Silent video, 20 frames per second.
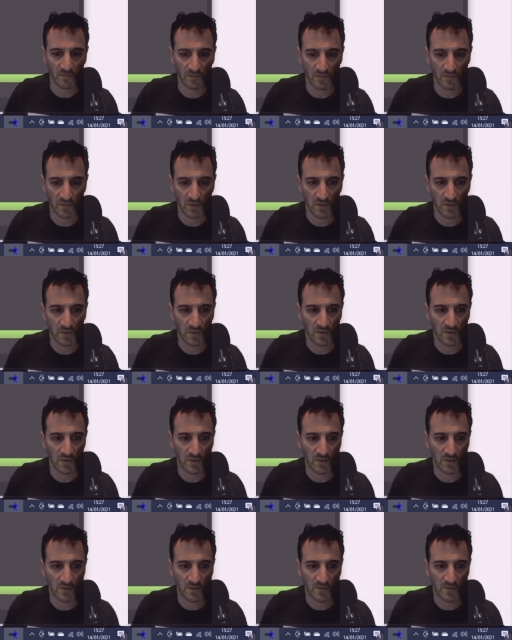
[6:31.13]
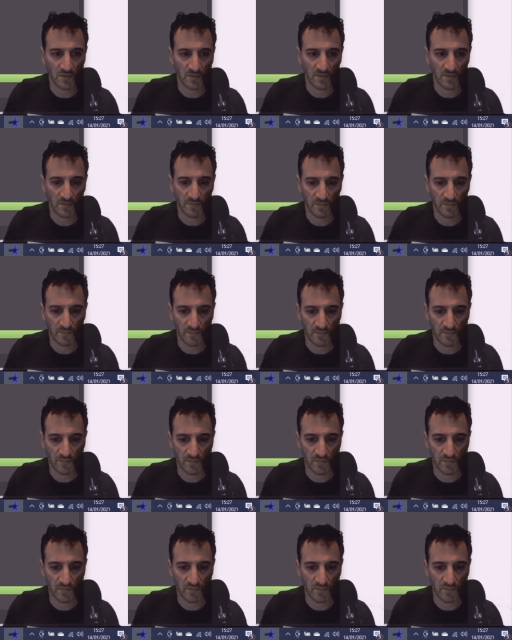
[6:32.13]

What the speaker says: No one is speaking in this clip.